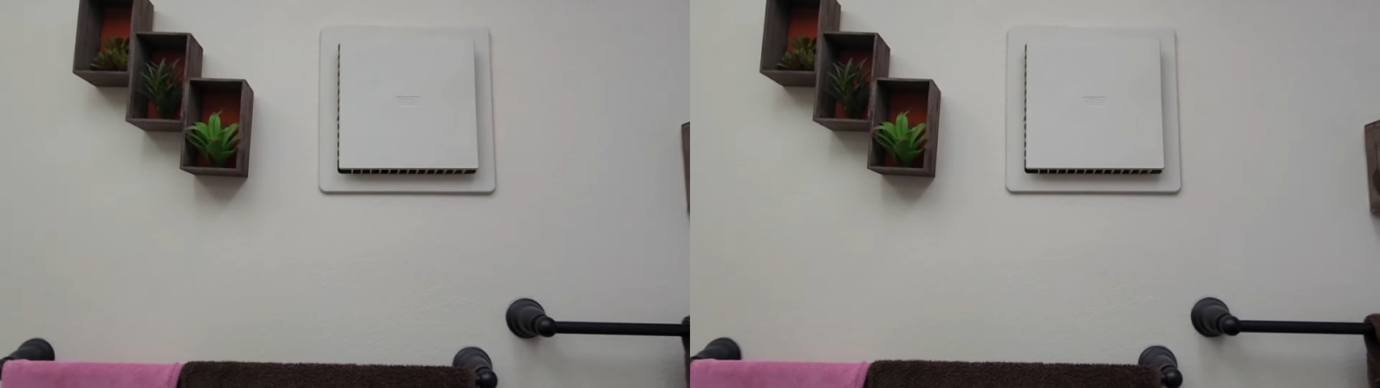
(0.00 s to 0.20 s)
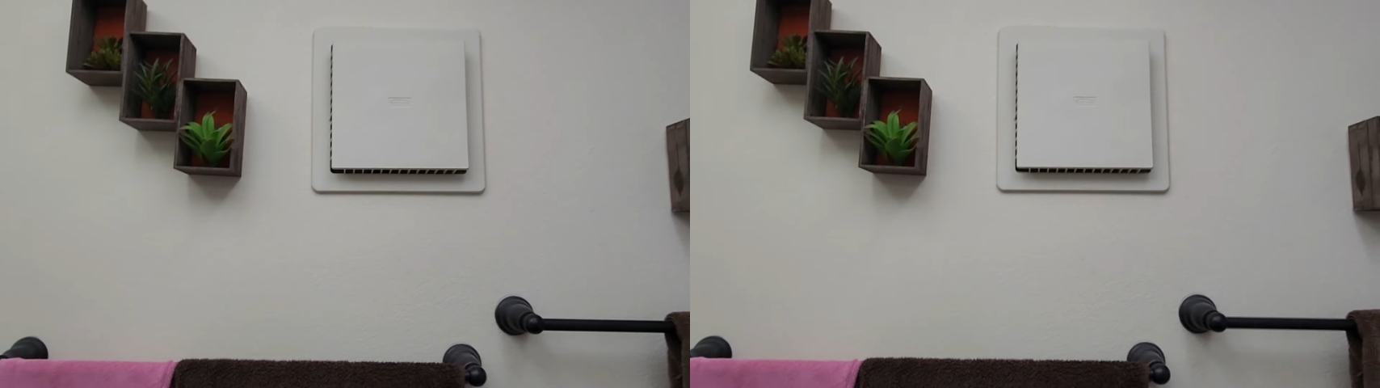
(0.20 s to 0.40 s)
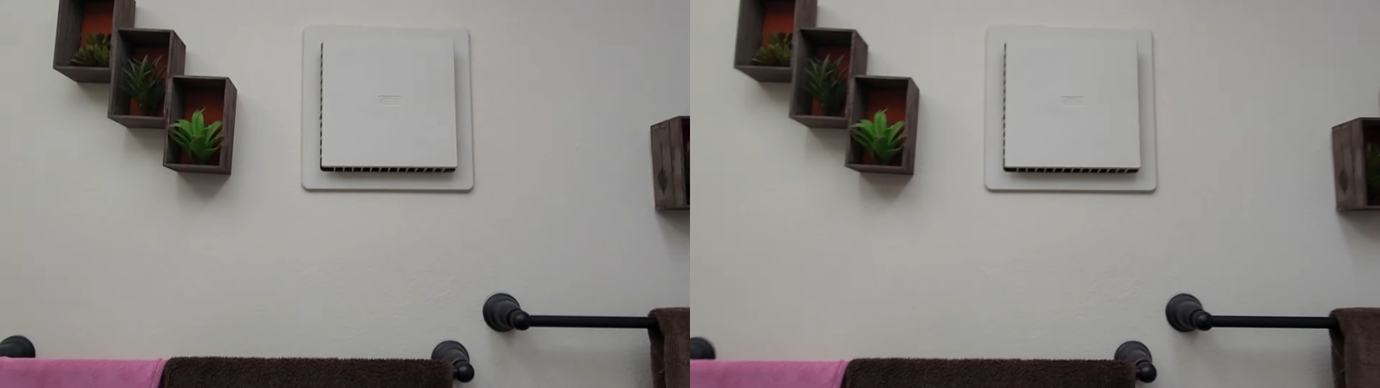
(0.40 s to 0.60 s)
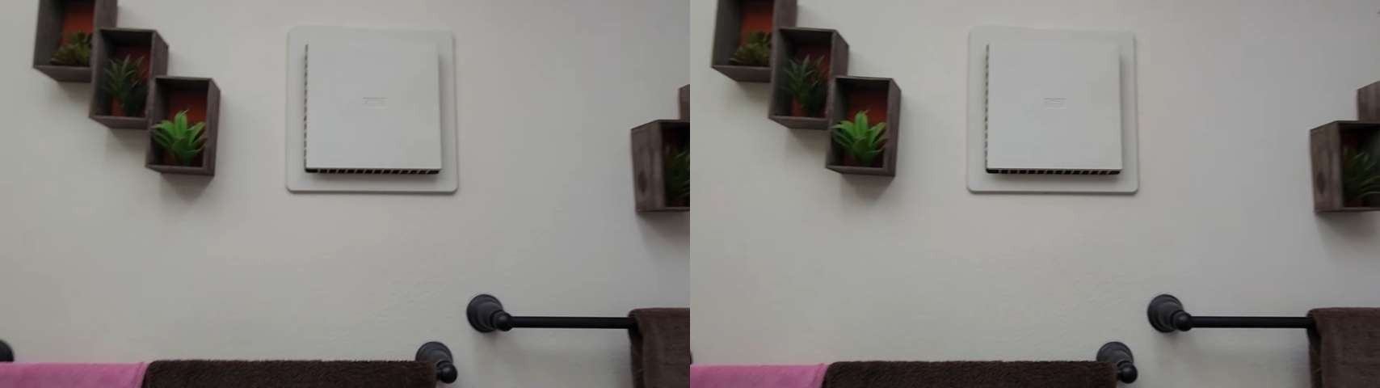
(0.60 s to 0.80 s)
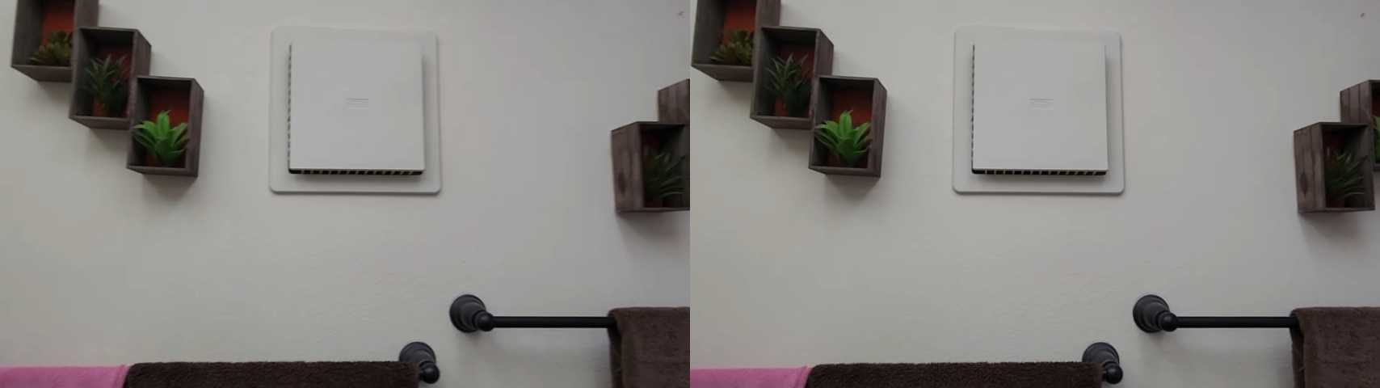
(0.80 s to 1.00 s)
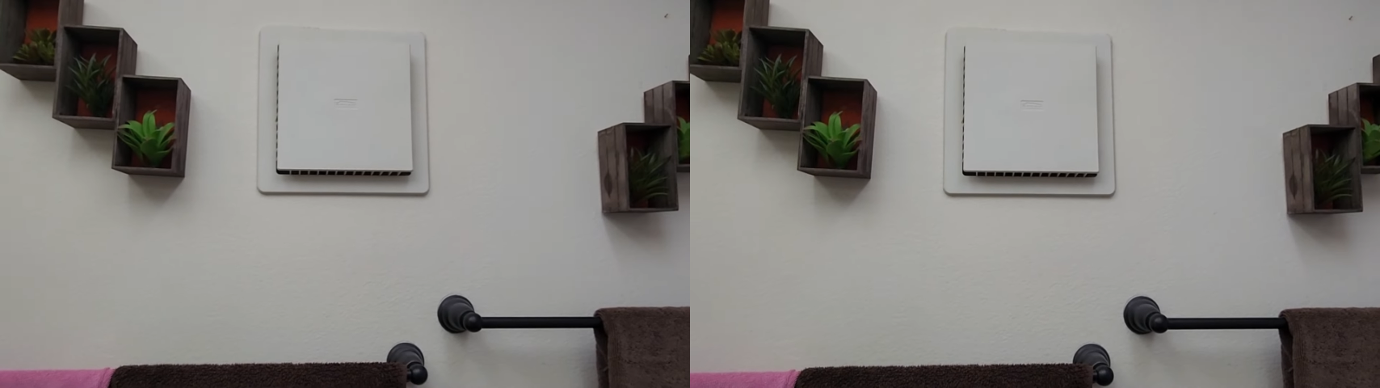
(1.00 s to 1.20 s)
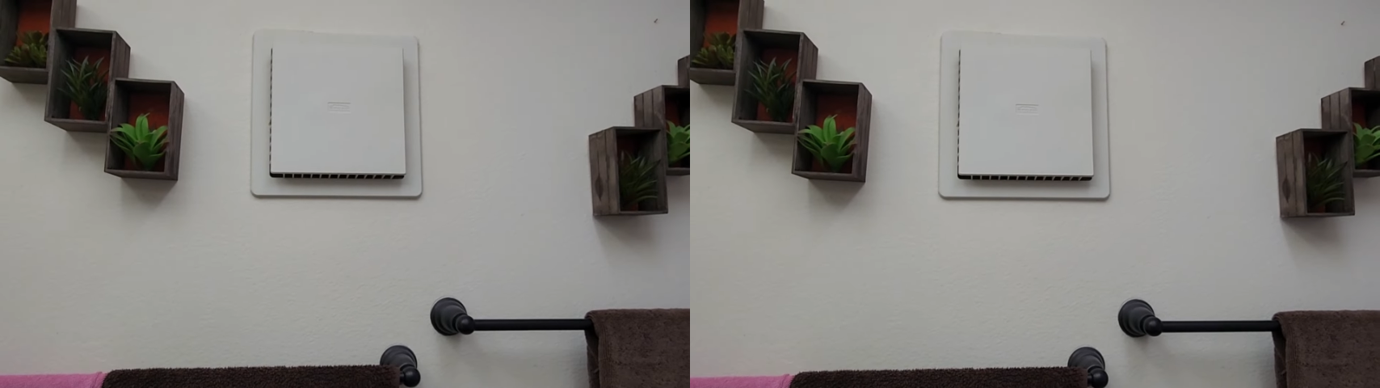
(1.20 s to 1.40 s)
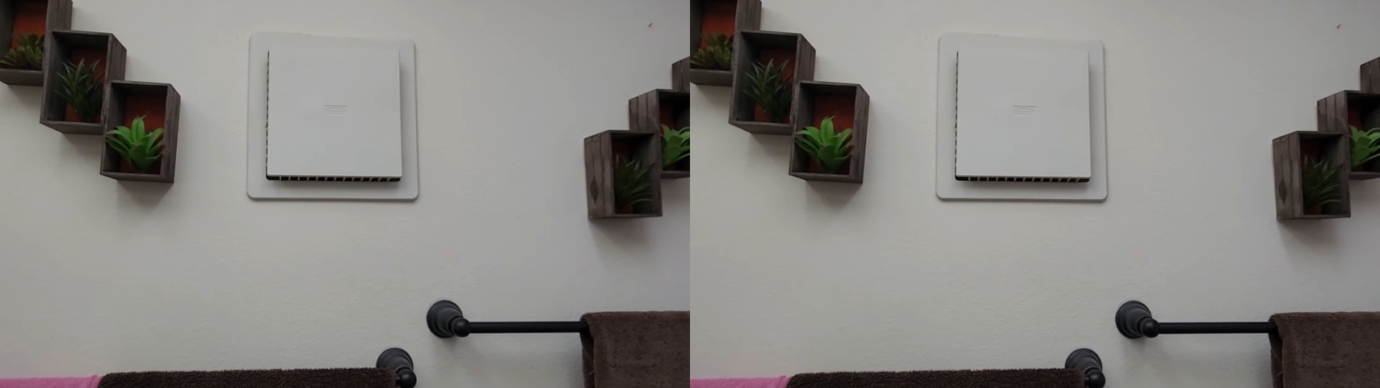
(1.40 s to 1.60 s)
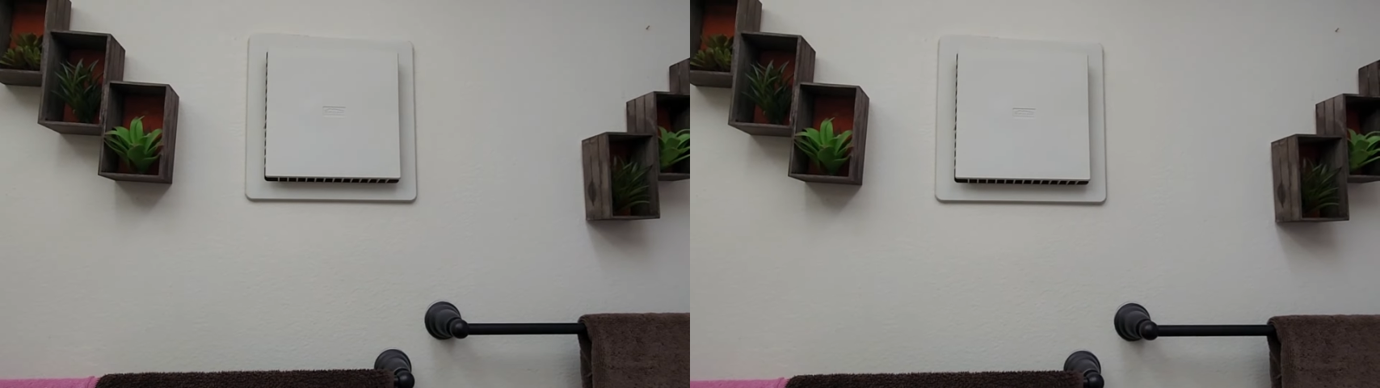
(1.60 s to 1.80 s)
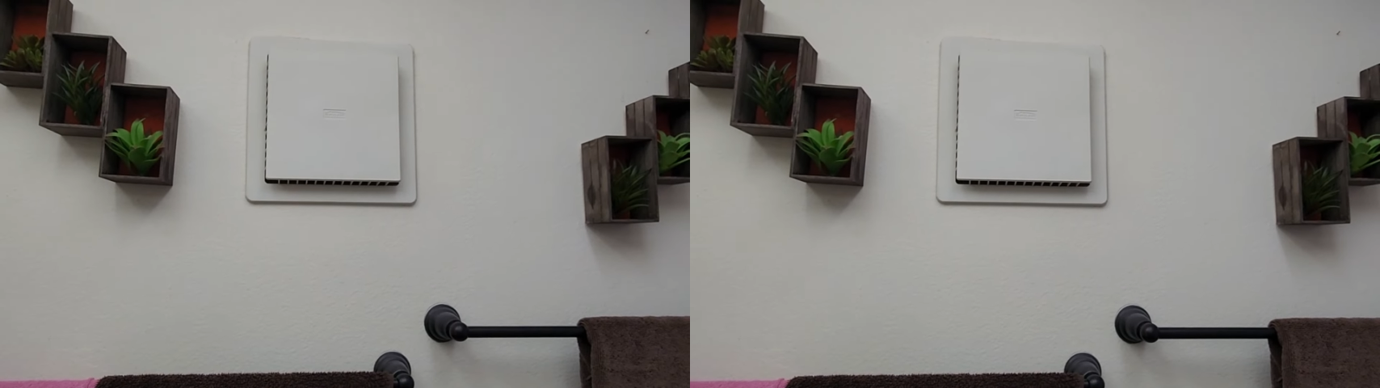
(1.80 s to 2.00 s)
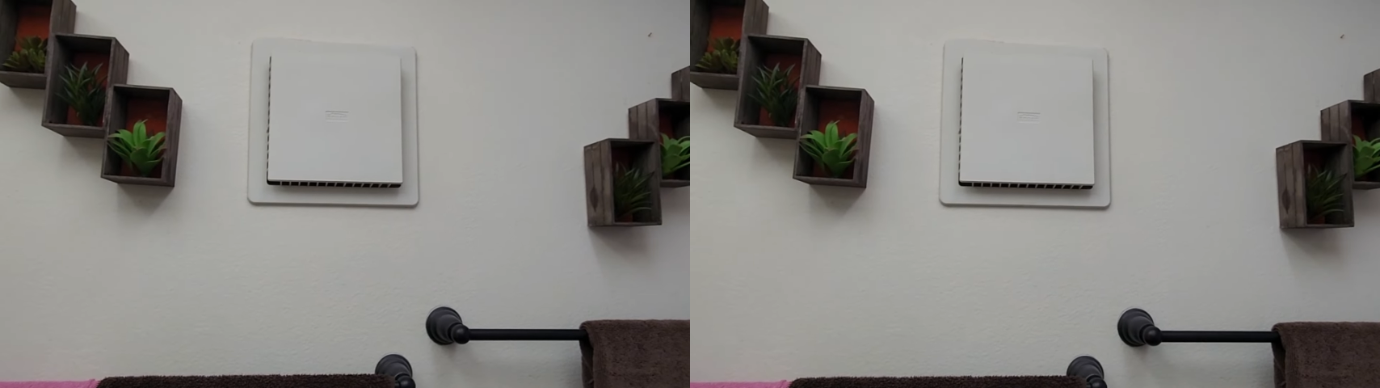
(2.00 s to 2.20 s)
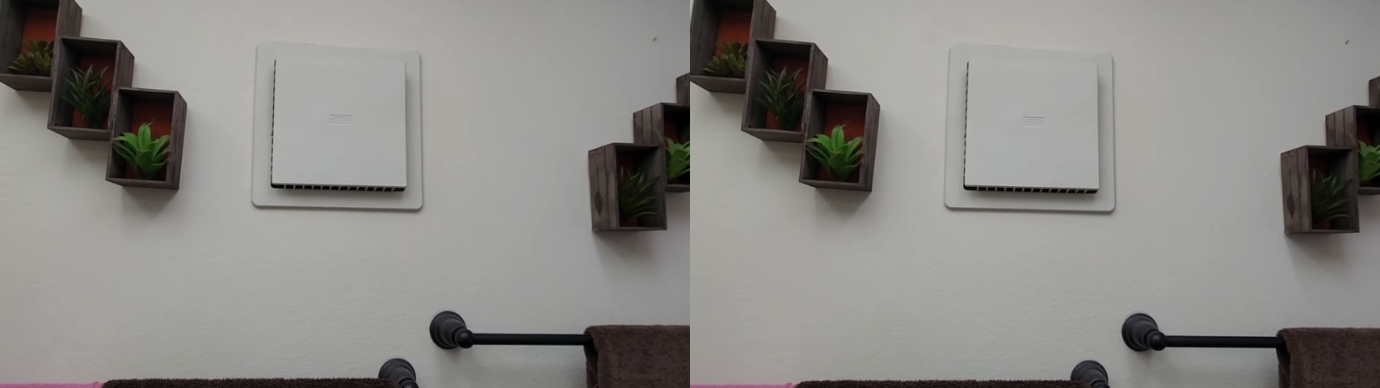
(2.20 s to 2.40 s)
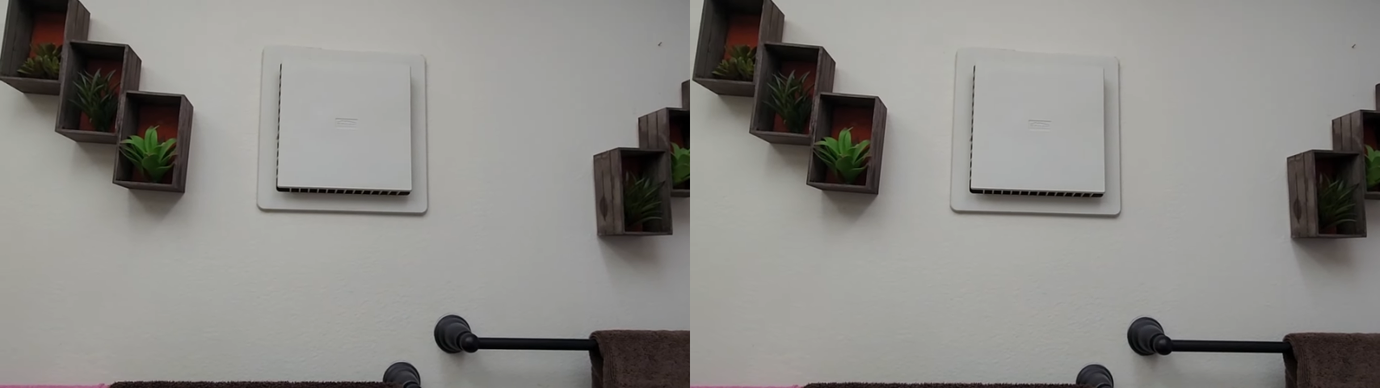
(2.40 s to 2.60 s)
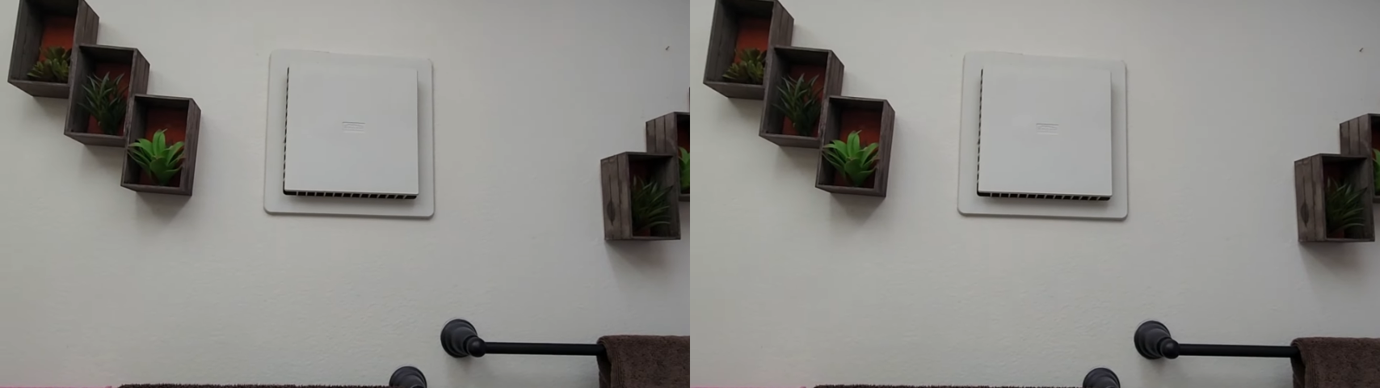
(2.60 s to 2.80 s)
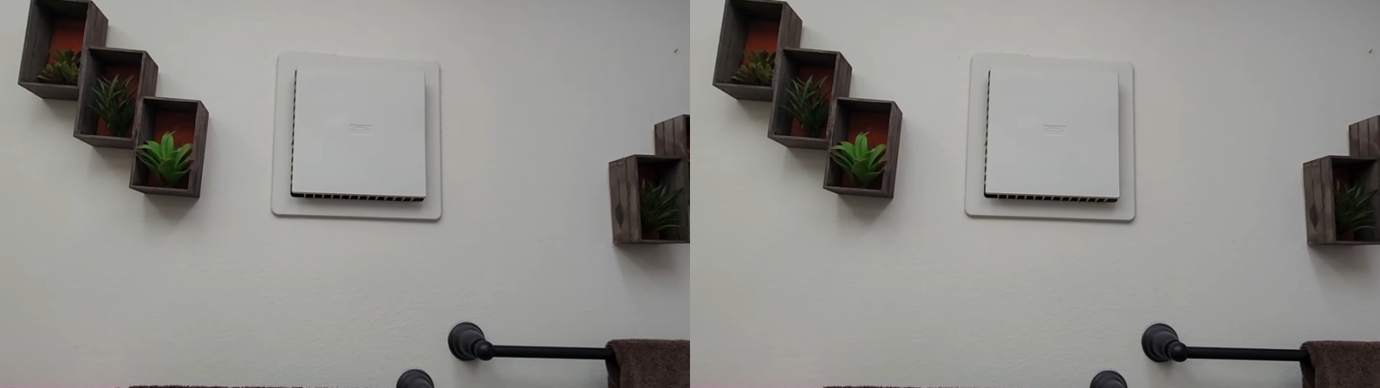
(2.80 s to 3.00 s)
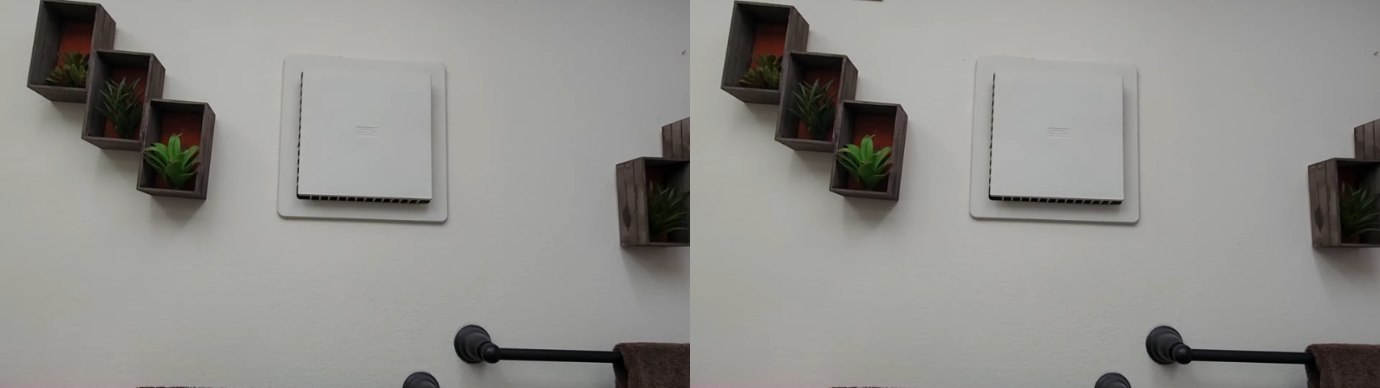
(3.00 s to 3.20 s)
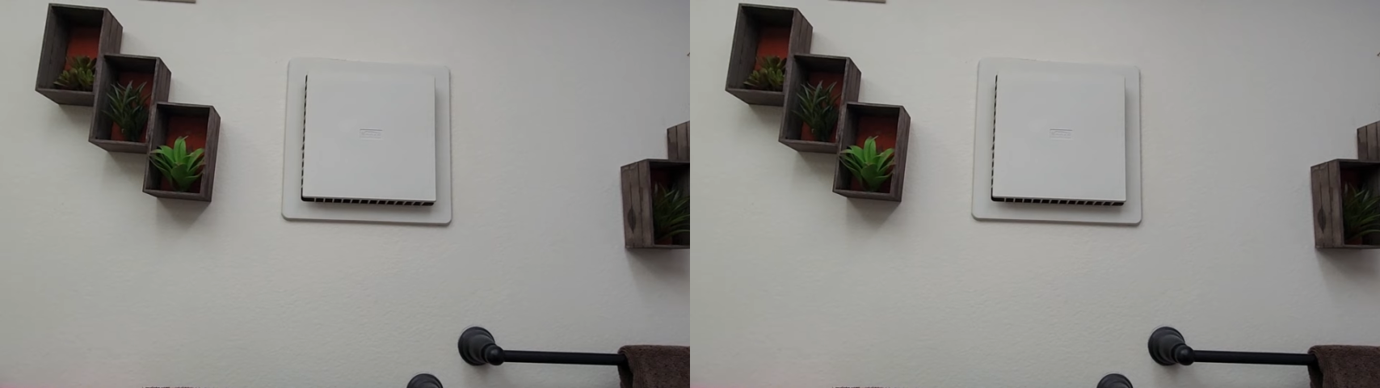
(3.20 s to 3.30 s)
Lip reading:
No face is visible, so there are no lips to read.